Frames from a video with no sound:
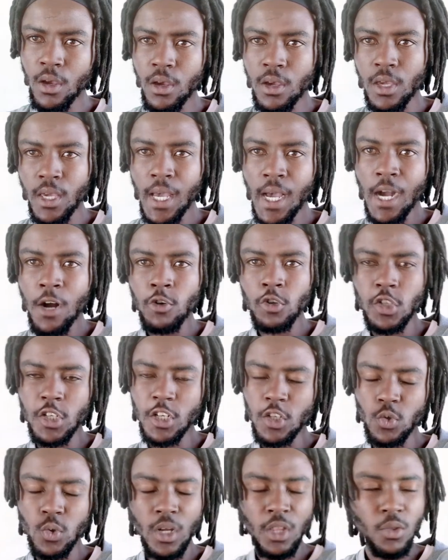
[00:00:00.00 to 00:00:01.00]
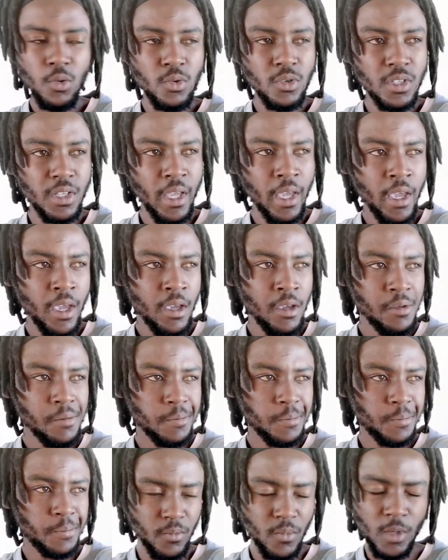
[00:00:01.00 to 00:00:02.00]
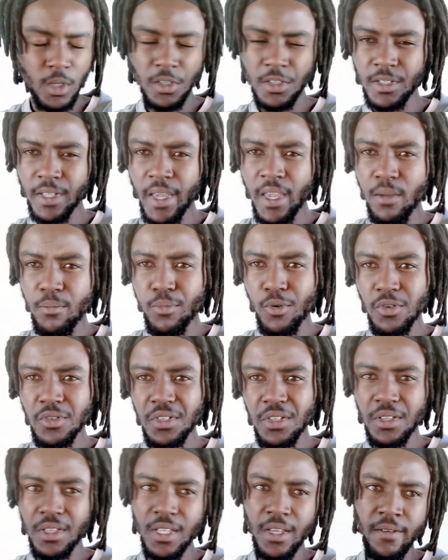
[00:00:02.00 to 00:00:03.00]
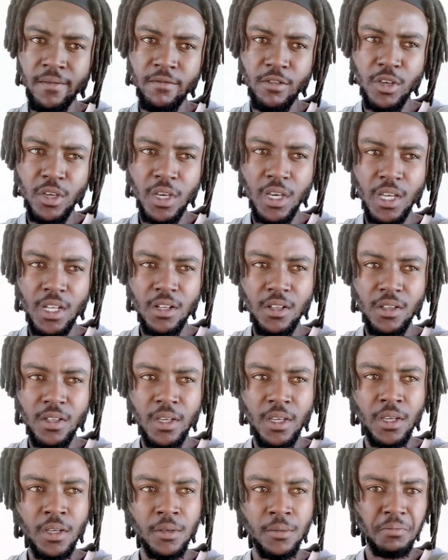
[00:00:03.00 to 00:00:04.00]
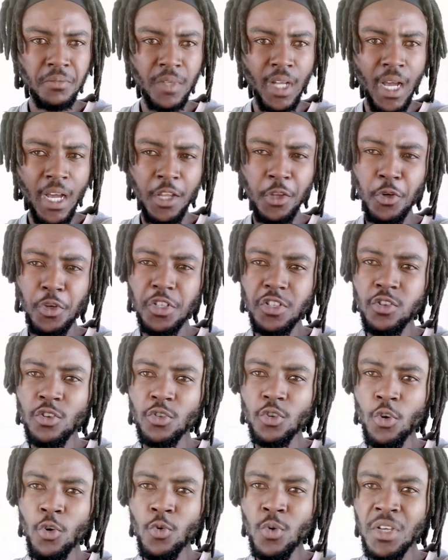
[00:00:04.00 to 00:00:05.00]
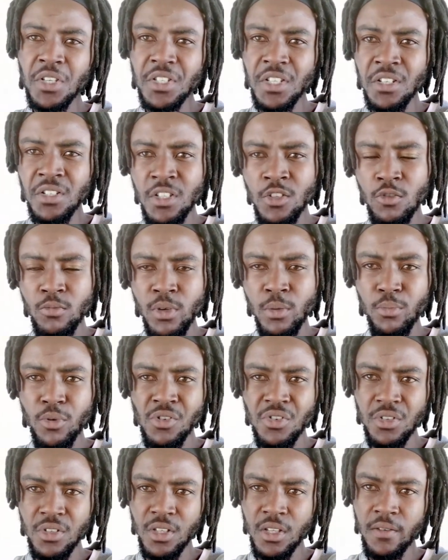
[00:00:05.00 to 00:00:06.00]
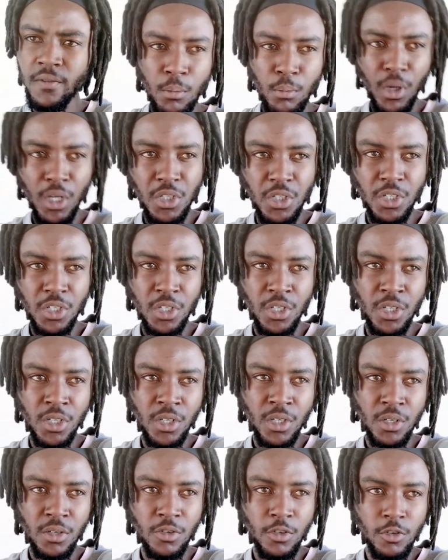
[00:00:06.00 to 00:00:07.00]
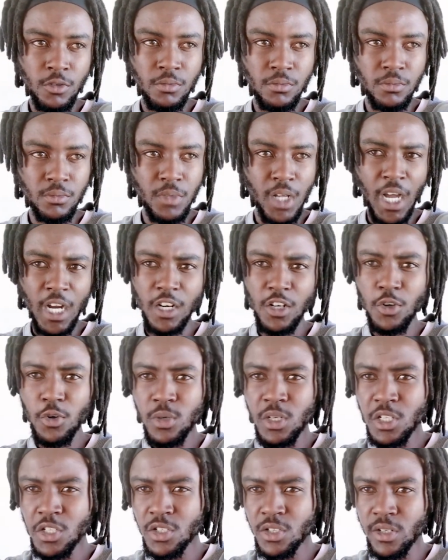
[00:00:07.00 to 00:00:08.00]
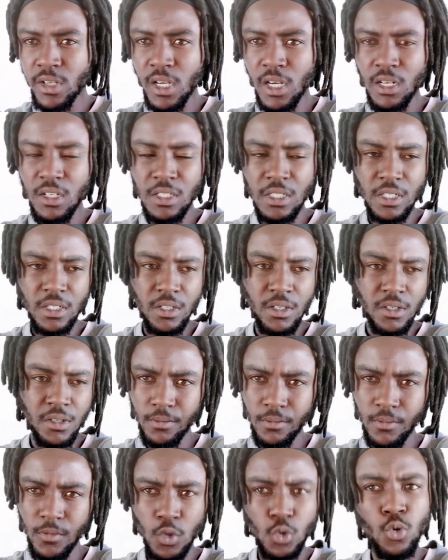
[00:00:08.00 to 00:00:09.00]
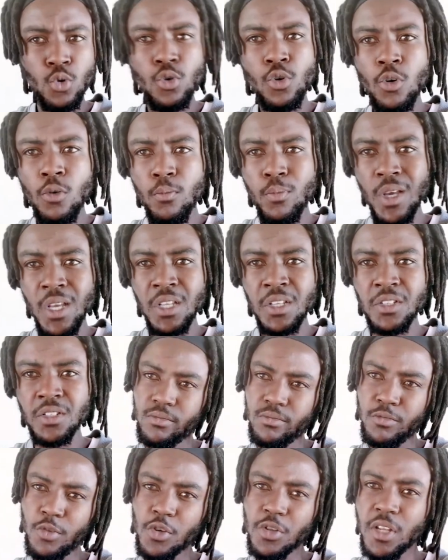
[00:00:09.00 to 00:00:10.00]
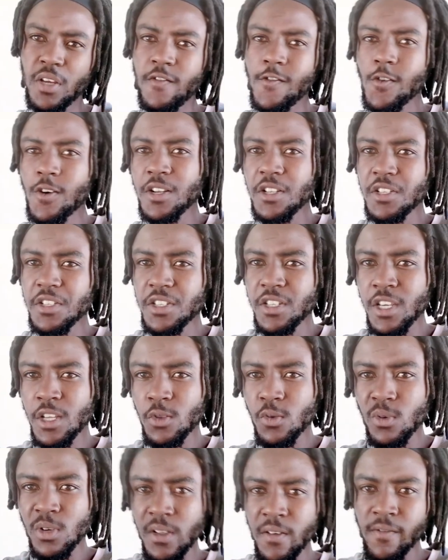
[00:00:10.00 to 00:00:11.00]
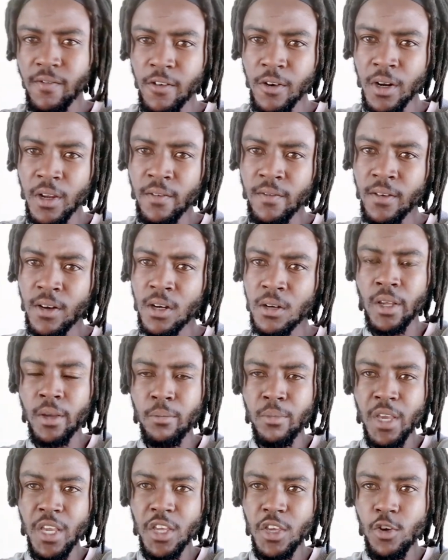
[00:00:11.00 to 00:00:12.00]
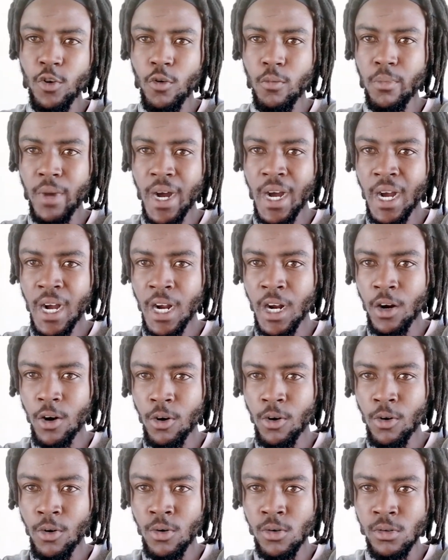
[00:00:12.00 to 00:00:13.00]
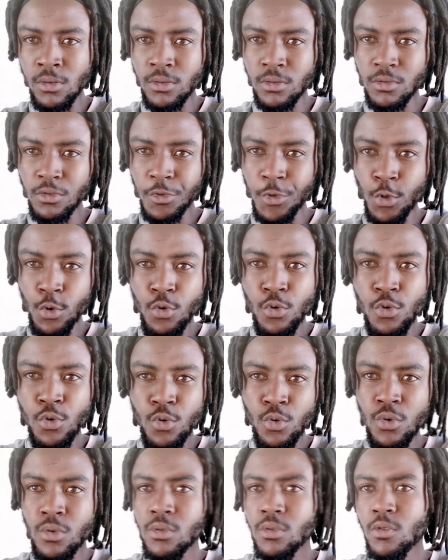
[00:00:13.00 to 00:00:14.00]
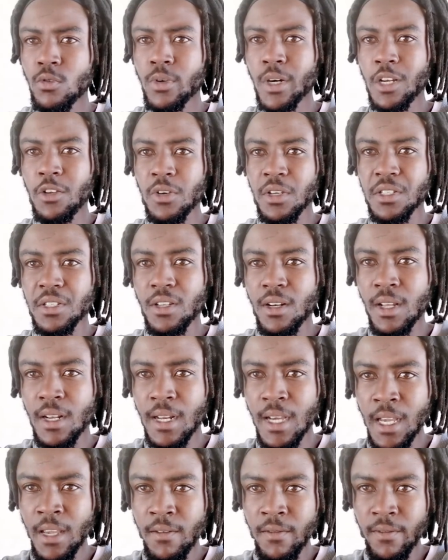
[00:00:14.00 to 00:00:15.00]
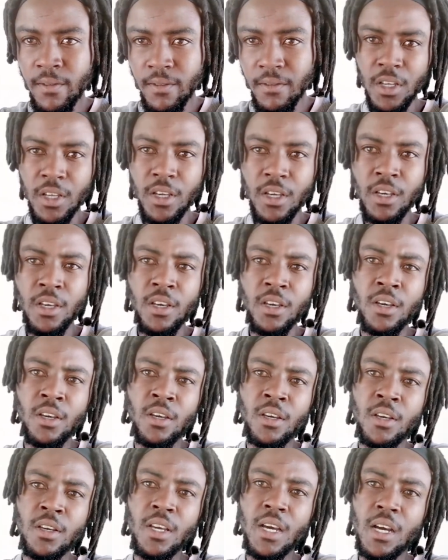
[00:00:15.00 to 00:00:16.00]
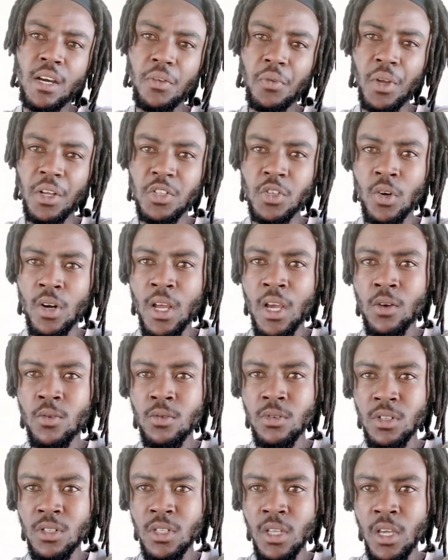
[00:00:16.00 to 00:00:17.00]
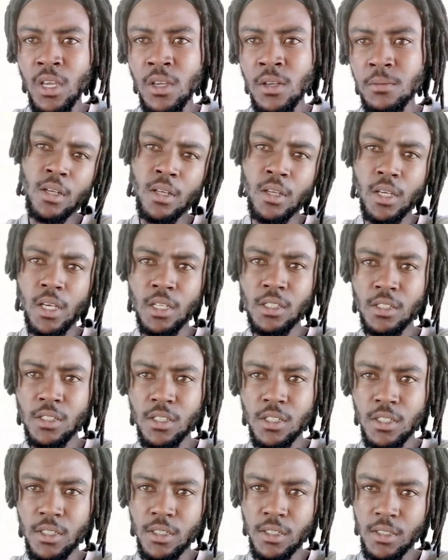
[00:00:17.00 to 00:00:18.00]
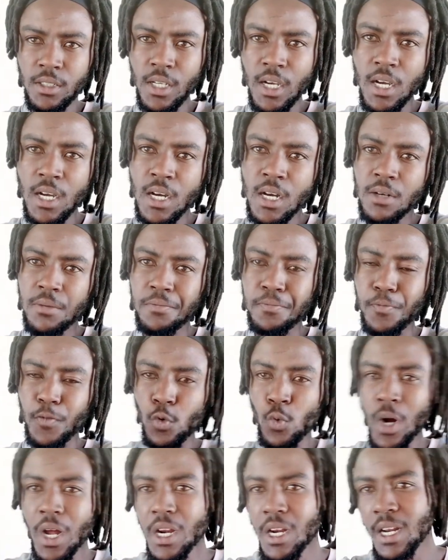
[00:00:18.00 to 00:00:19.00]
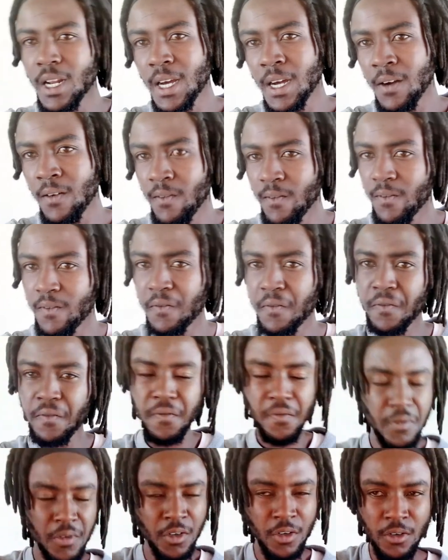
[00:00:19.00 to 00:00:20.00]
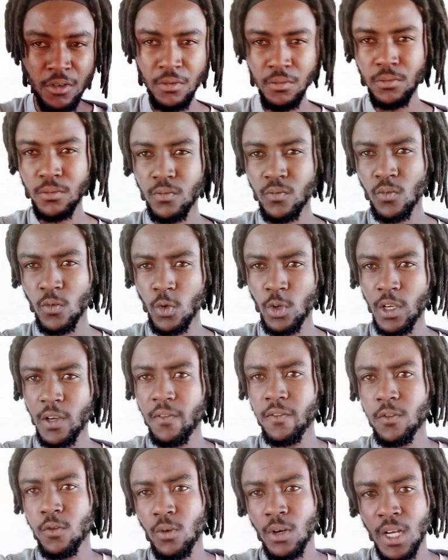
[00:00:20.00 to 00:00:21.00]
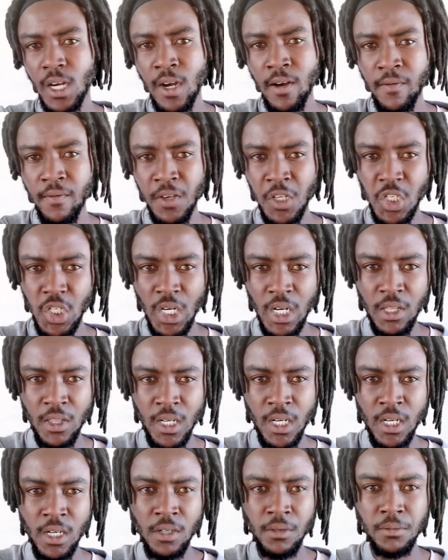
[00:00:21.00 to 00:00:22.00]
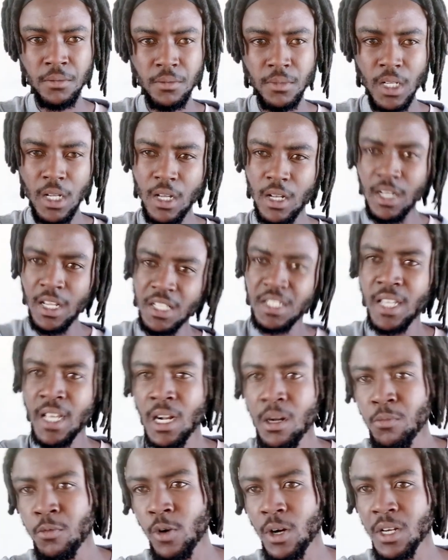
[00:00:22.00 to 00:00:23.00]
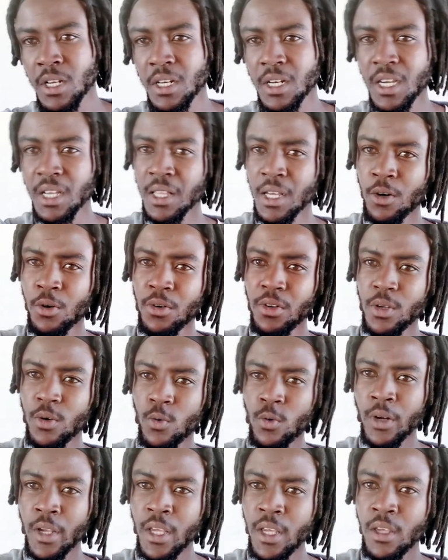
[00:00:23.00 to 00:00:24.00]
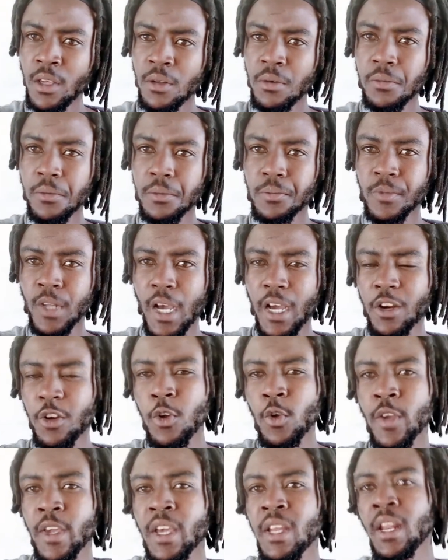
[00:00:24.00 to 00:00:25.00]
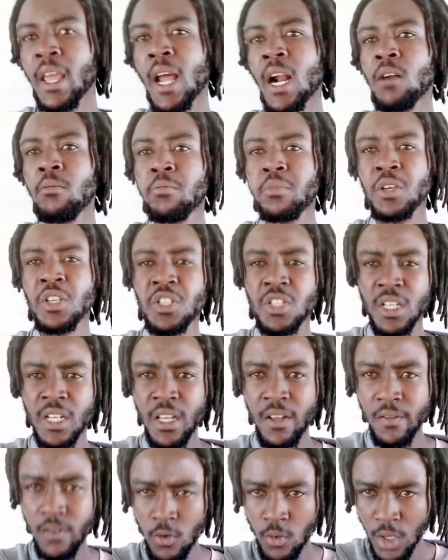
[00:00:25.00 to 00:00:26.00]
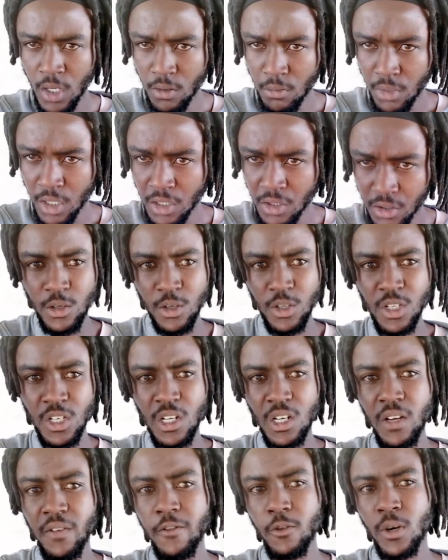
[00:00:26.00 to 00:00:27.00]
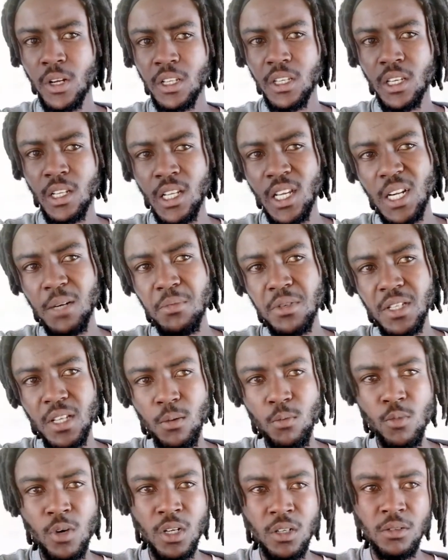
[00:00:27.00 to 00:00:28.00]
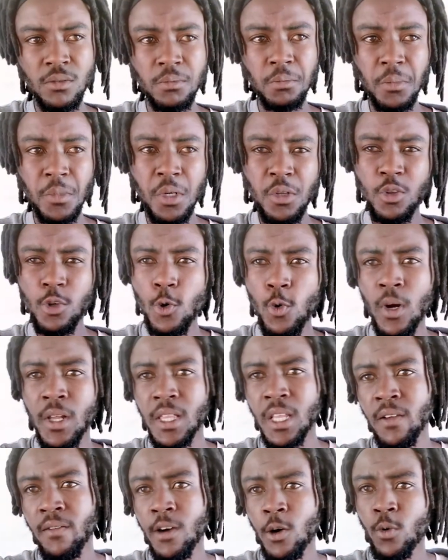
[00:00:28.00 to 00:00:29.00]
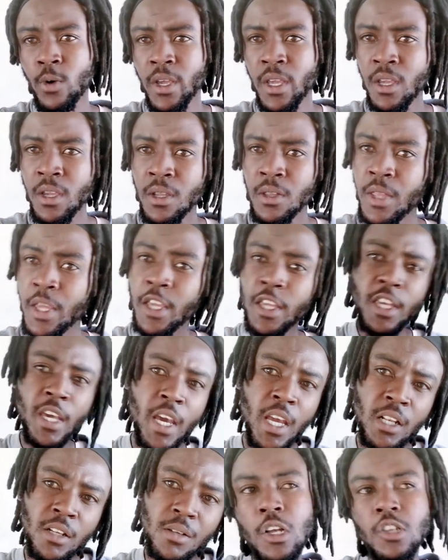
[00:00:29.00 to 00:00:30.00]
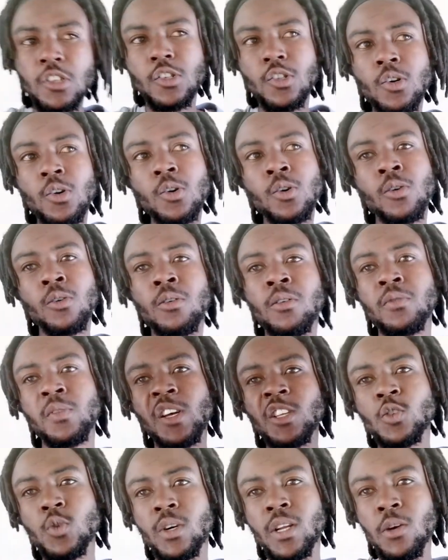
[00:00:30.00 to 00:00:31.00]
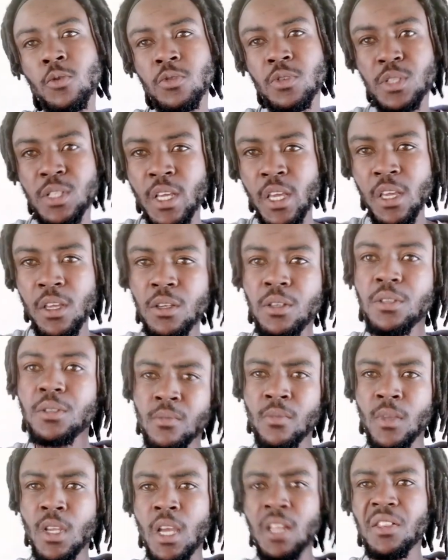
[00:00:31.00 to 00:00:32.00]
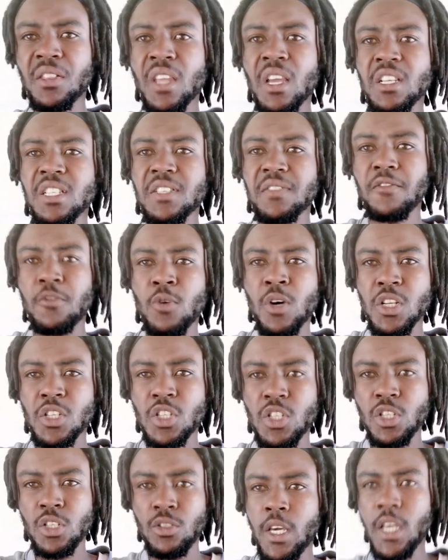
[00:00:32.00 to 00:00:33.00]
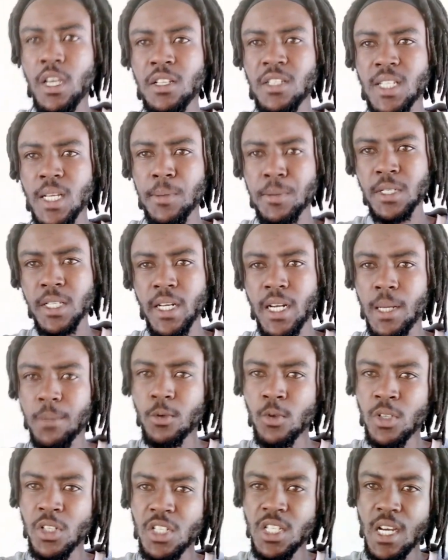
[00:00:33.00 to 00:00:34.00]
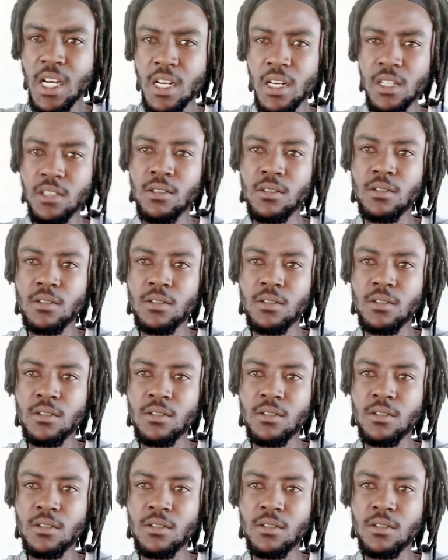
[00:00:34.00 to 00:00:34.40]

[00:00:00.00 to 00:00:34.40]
Yeah, I would just want to say stay positive here and there. I know it's not always easy to be positive, but you know, acknowledge reality, do your best. Not everyone is here to live forever. Make your mark or do you while you are still alive. Yeah, that's all I could say. And yeah, one love, you know, you have to love each other. Let's help one another on the way. I know you can't help each and everyone, but each and everyone can help someone through whatever way they can. So that's what I would say. And thanks for watching and subscribe to the channel.